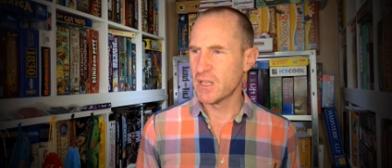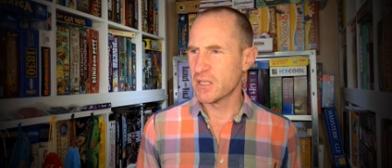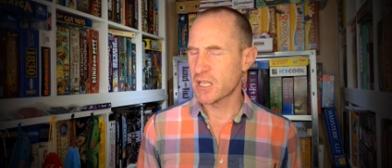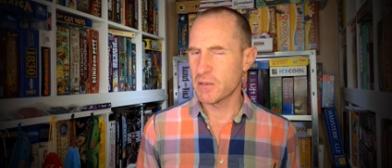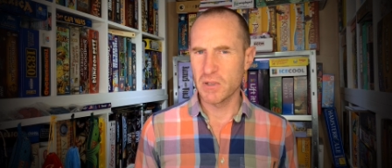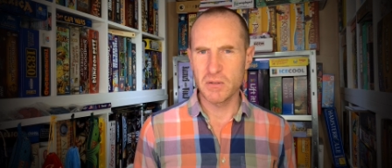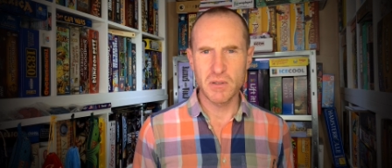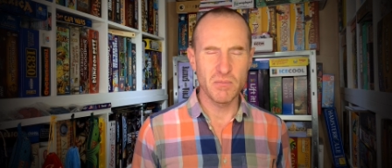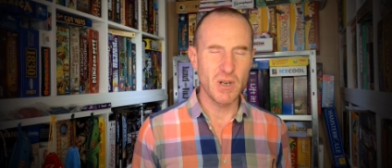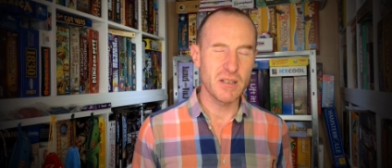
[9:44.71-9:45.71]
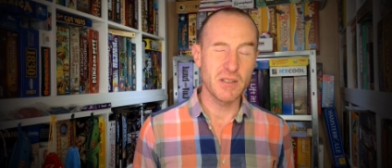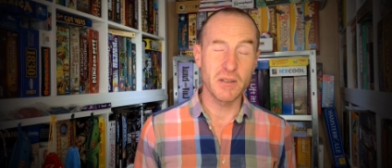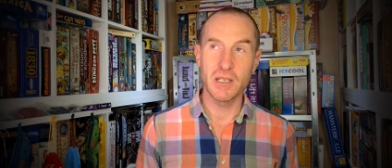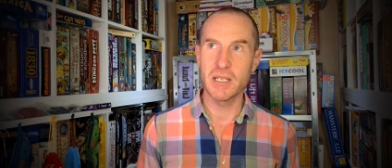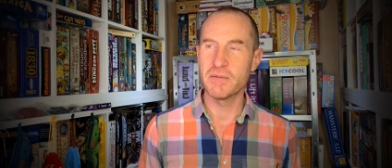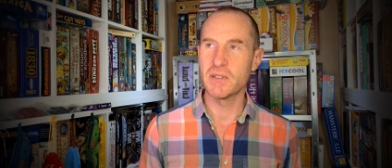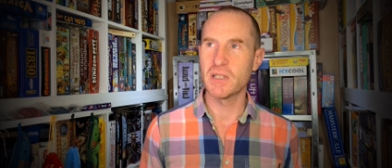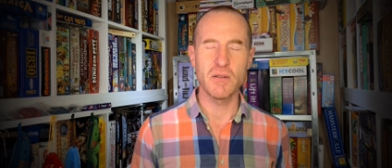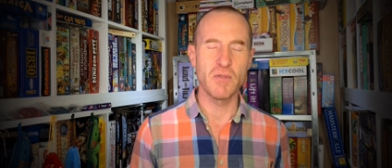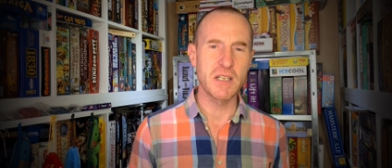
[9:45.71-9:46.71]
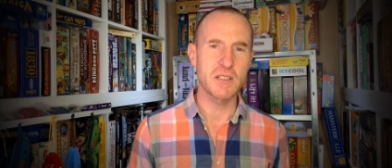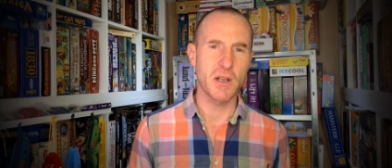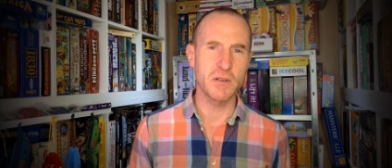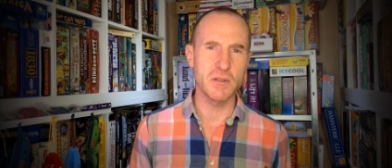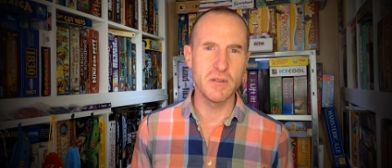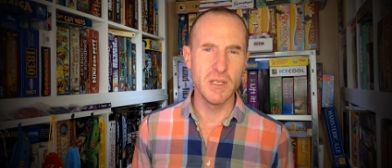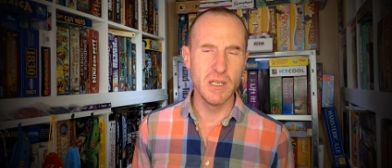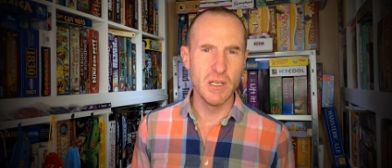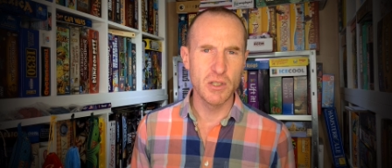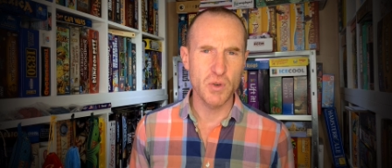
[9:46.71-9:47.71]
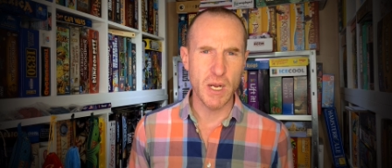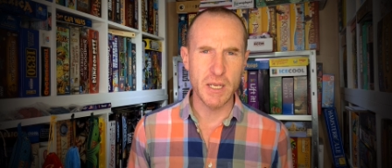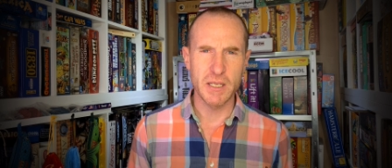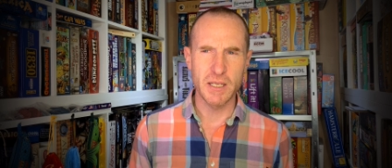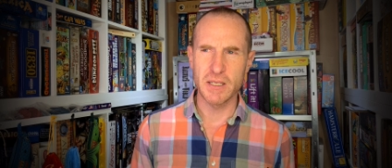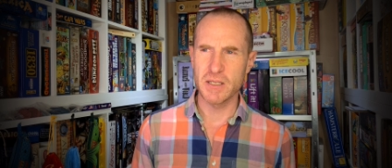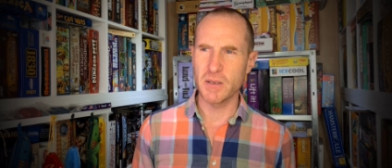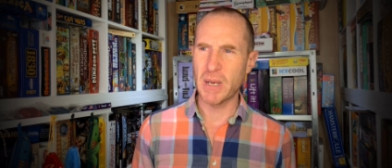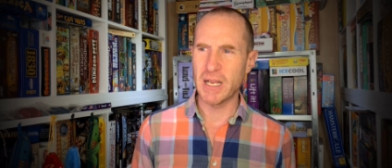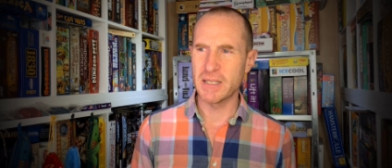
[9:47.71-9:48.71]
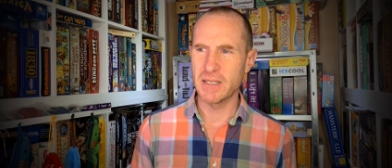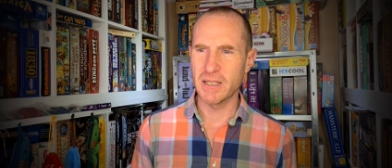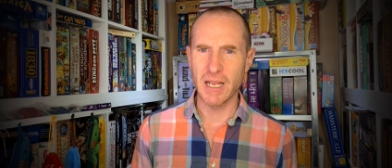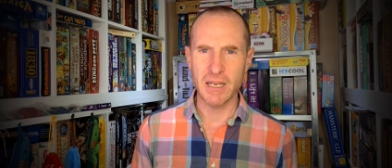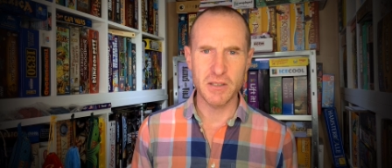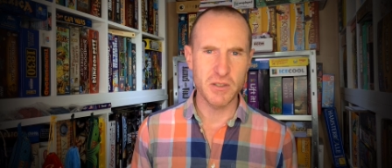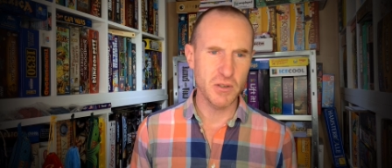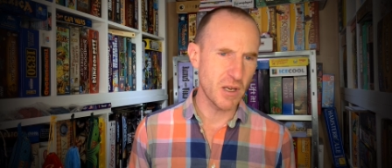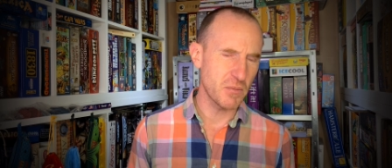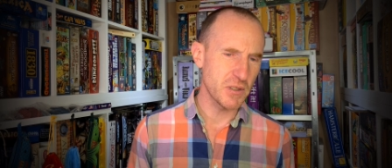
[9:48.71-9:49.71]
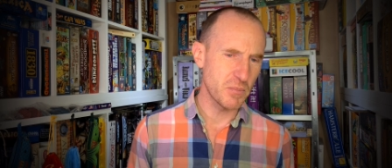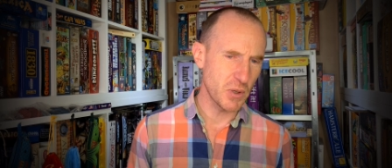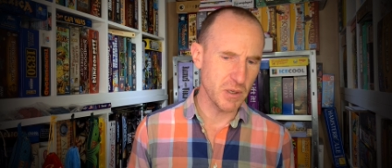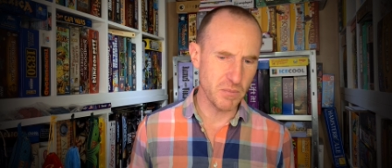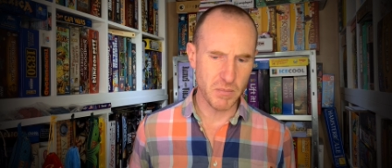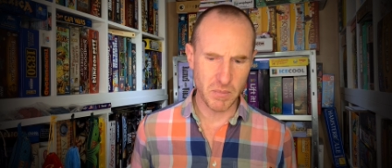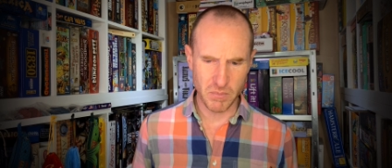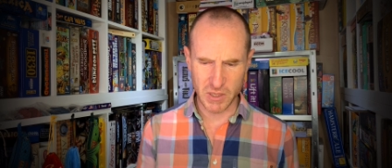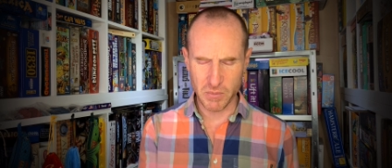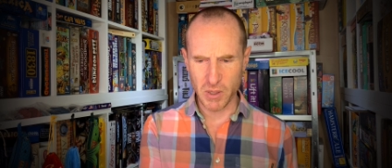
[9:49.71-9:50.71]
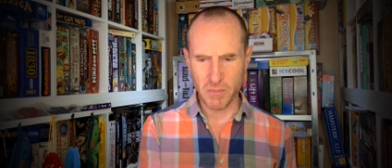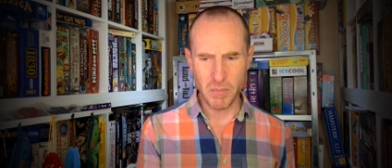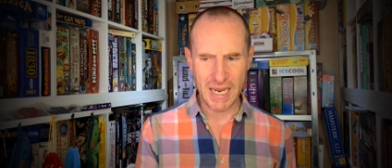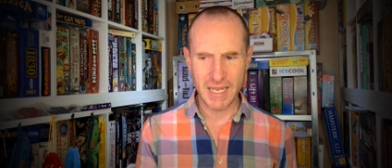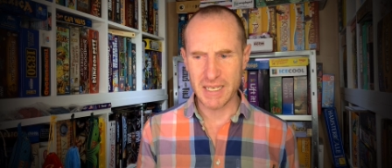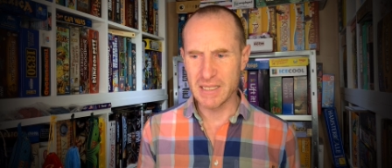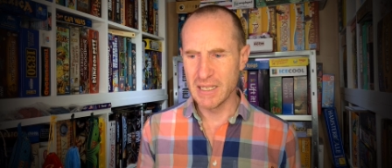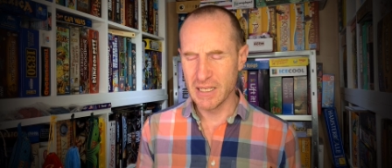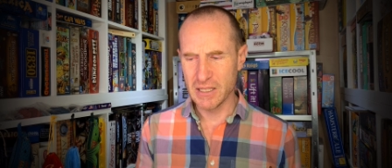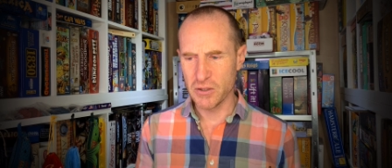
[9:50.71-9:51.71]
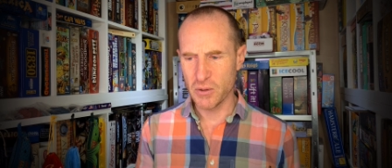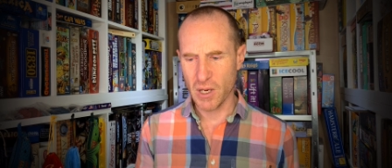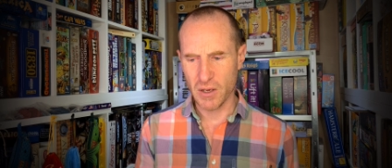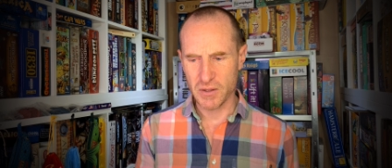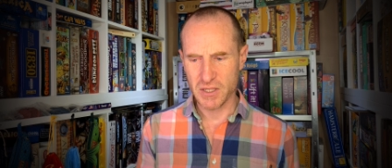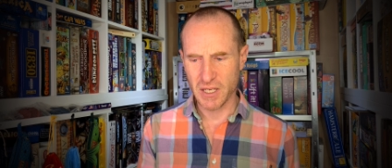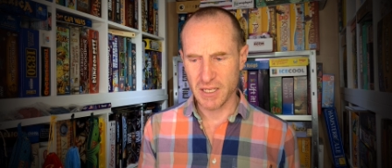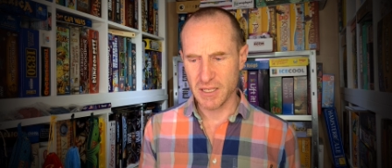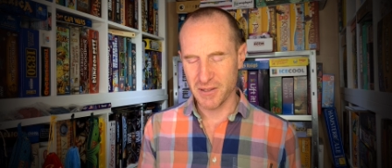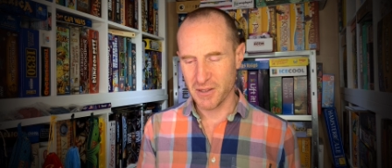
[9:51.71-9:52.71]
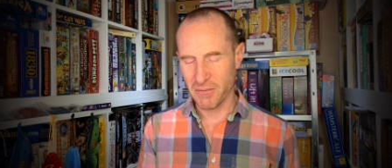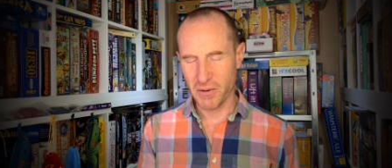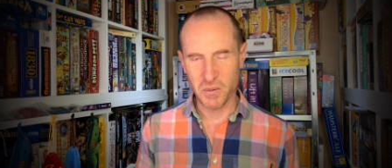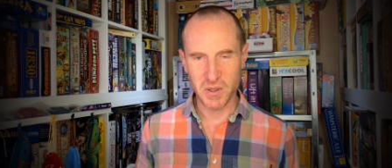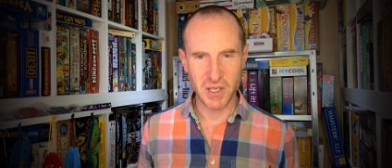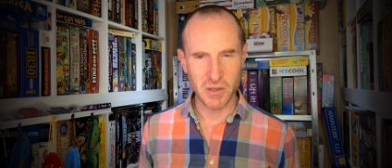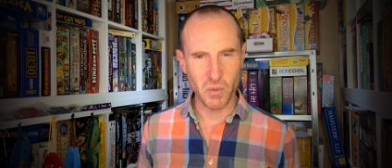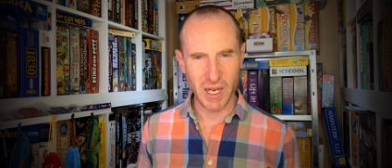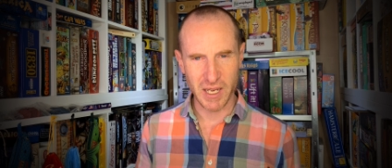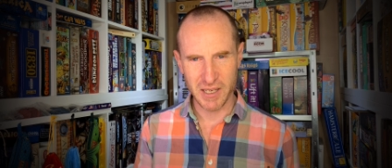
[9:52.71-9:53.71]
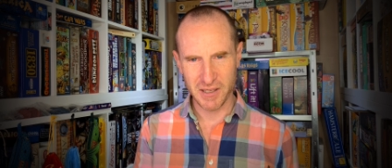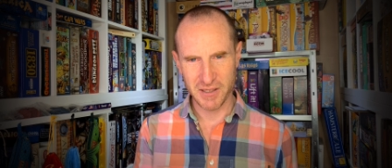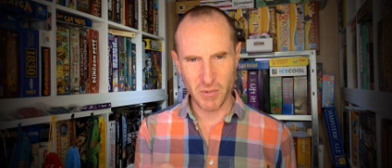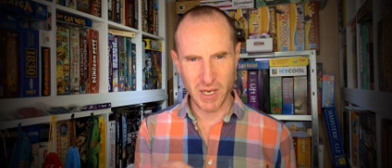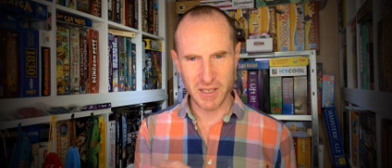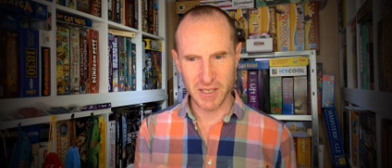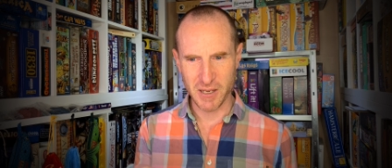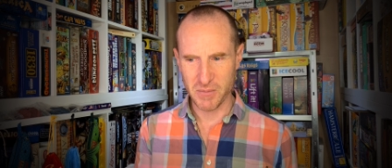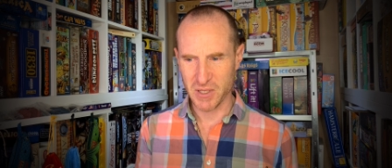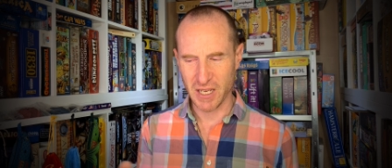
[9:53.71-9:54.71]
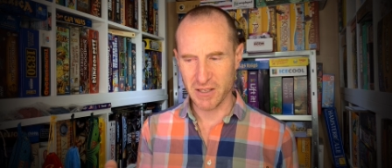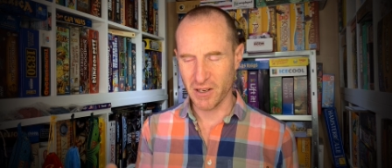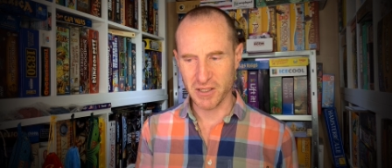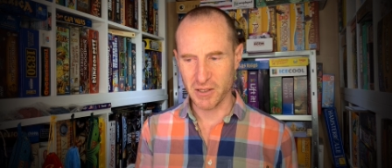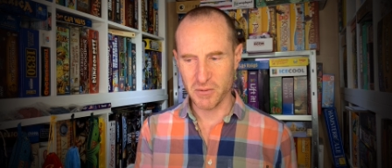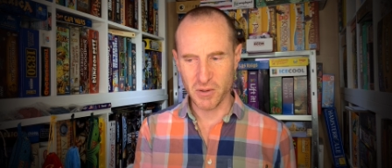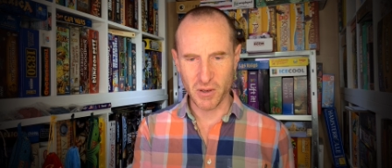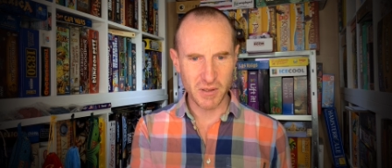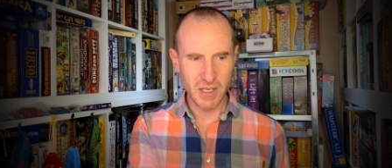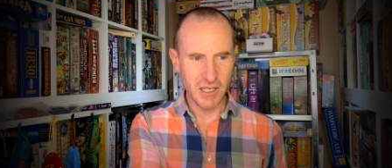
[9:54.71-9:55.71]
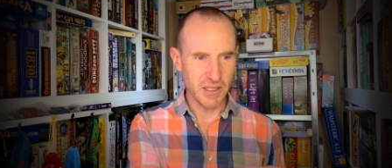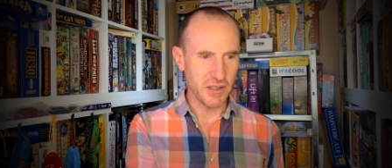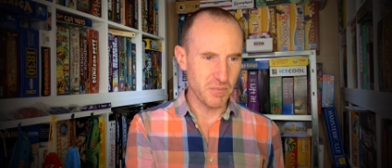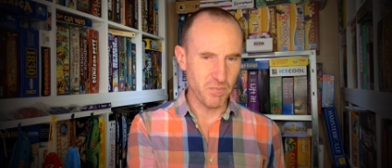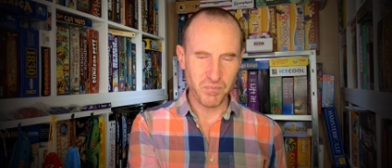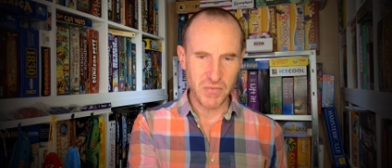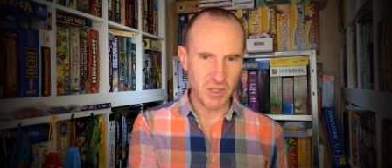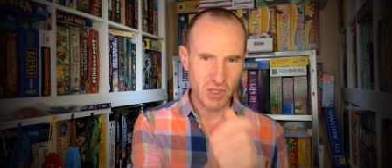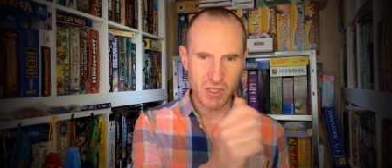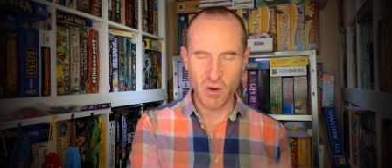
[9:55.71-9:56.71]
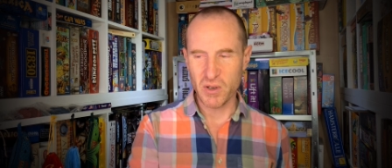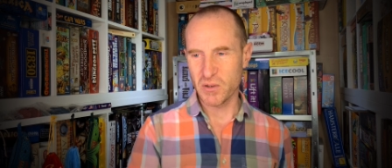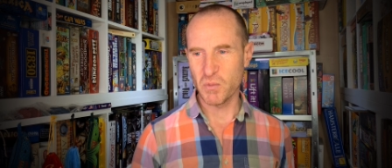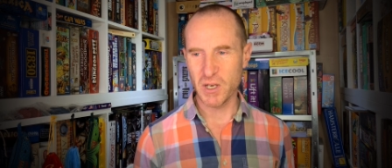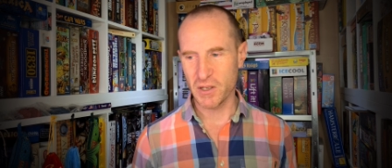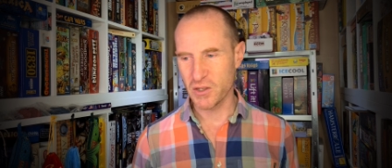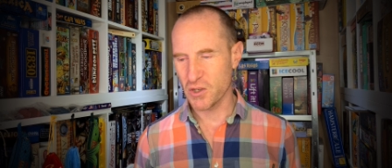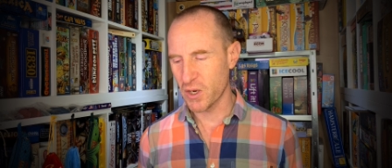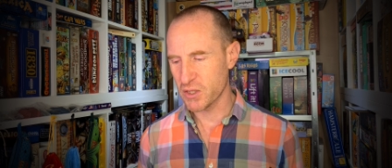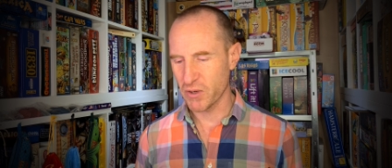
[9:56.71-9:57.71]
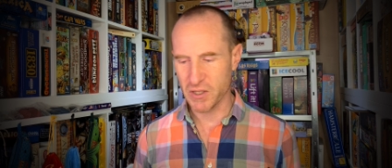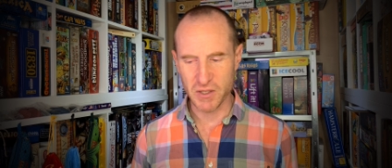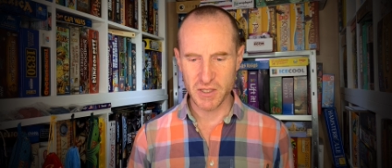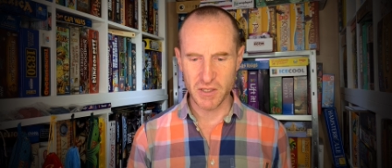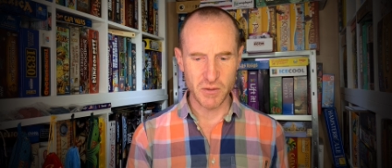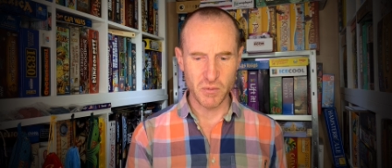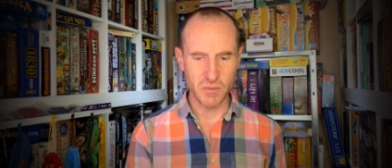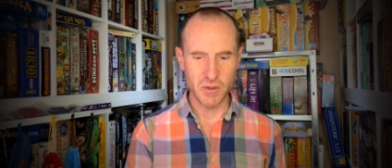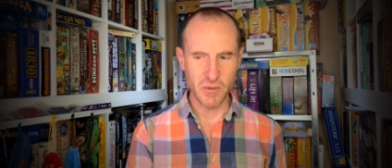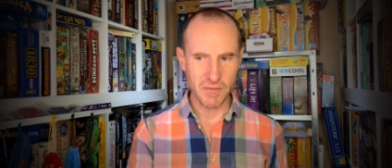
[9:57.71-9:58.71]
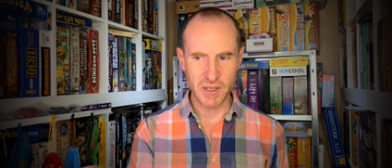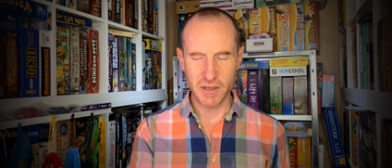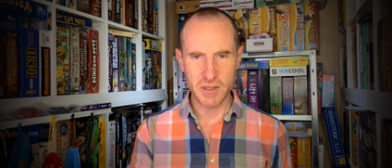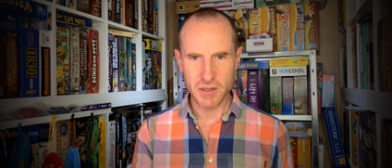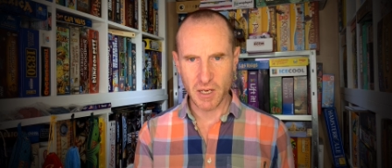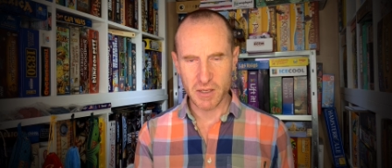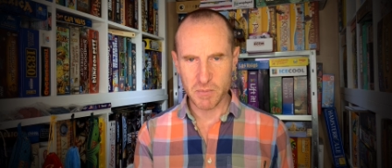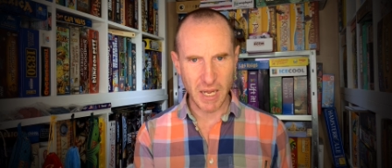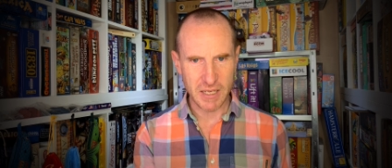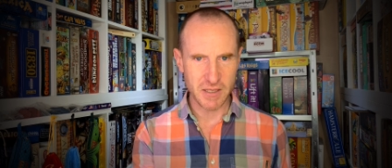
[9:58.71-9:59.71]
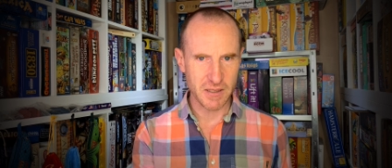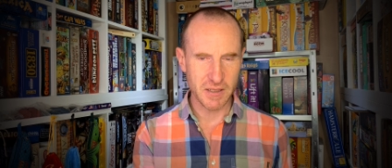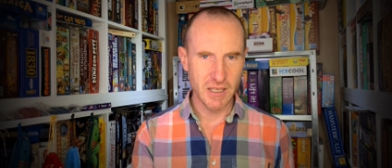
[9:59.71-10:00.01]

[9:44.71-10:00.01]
Keep even the race token tray is a pain in the neck, because you can't, when you put them back in, you can't see. It's difficult to see where the say, I don't know, you've you just conquered one of the Giants regions, and you have to give some tokens back to the